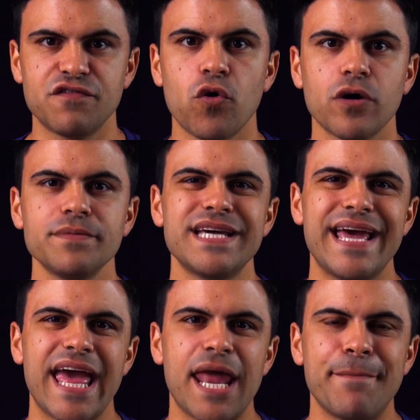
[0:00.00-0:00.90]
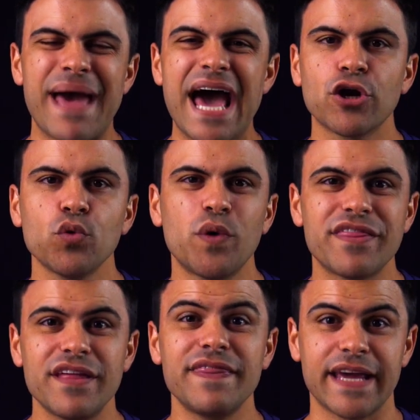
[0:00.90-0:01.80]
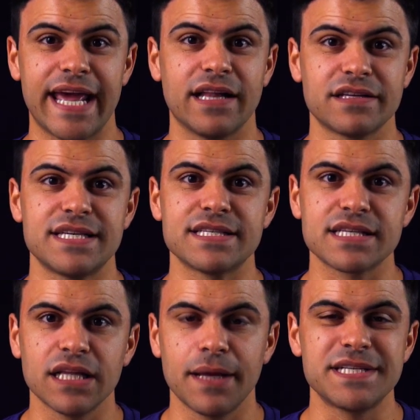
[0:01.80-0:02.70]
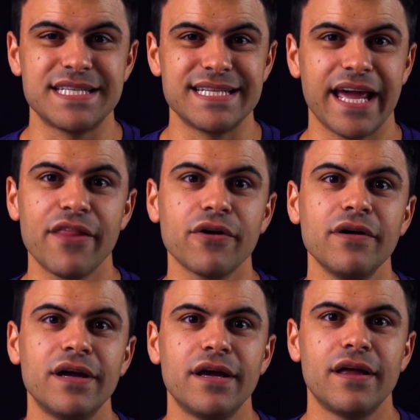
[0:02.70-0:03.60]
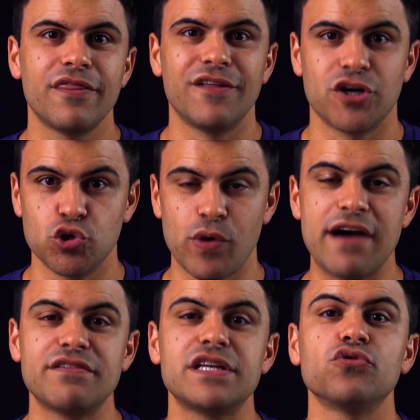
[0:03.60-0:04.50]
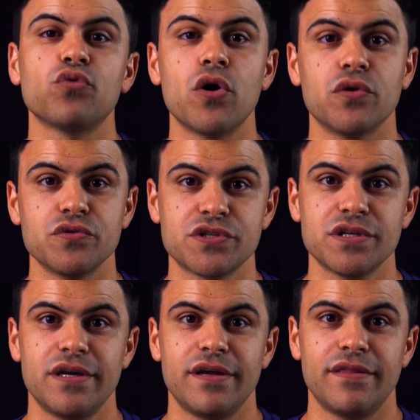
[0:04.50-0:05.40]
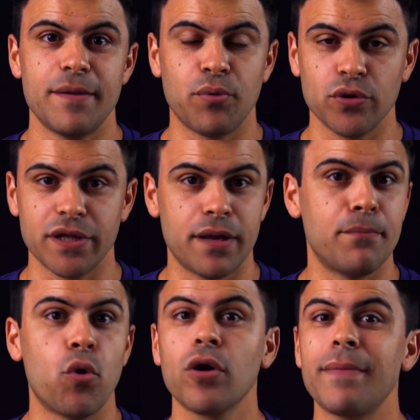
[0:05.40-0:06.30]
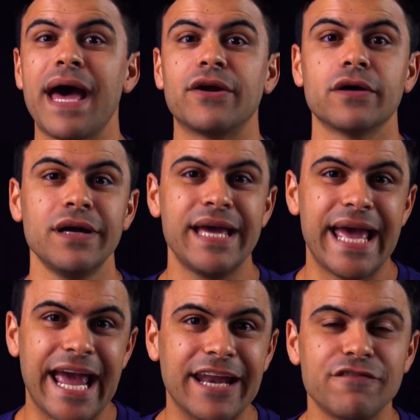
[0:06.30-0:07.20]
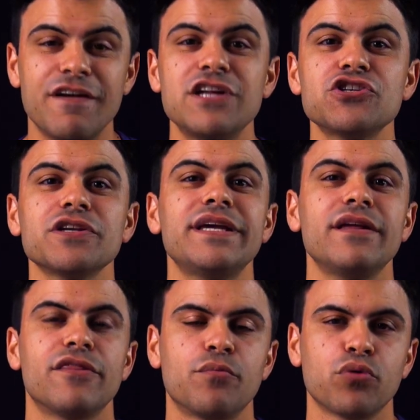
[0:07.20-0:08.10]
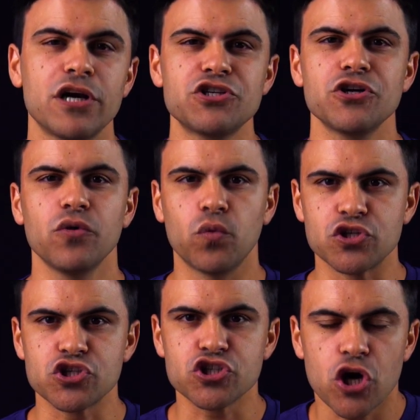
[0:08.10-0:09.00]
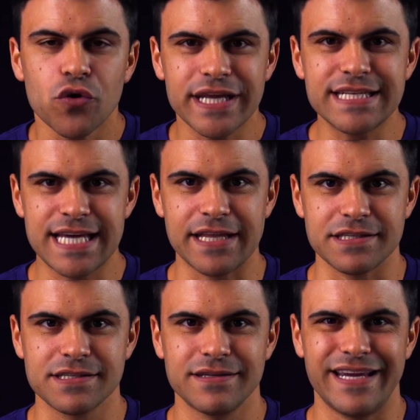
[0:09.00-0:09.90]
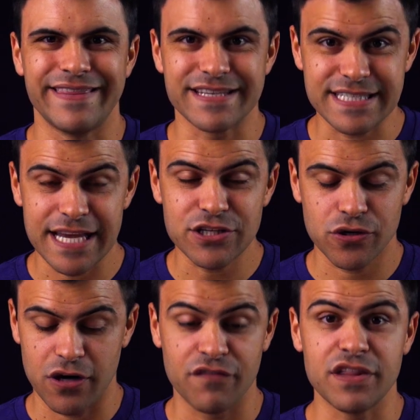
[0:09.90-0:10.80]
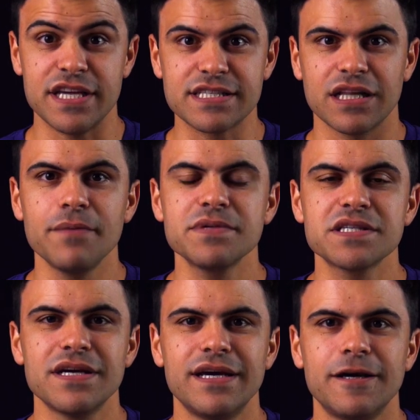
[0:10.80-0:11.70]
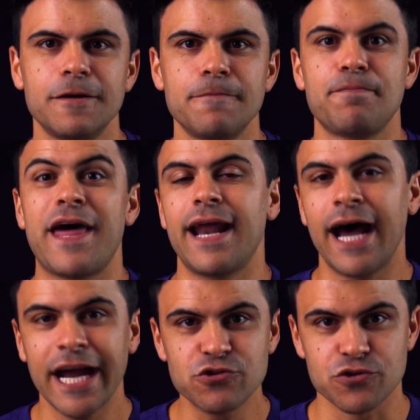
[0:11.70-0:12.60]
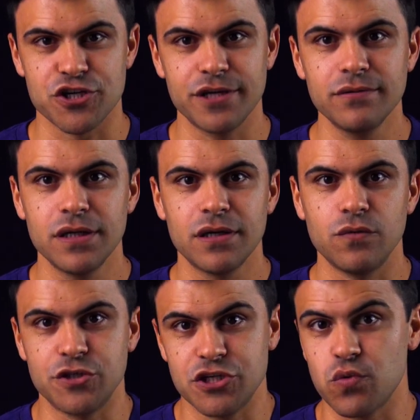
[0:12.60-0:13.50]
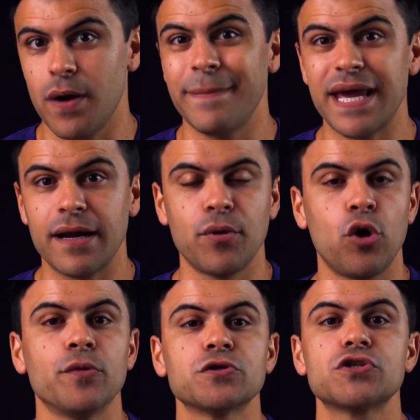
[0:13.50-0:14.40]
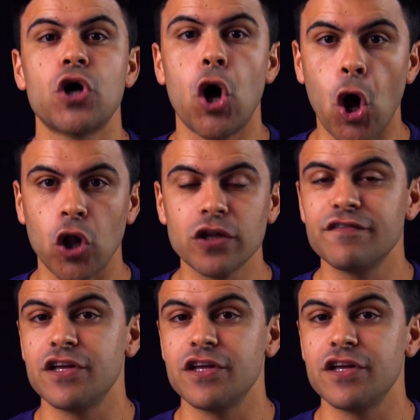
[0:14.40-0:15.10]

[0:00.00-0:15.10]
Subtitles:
formed and matter within the galaxies clumped together, their gravity rose. They pulled in more matter, and eventually the pressure was so intense in the center of these clumps that hydrogen, which is what made up almost all of the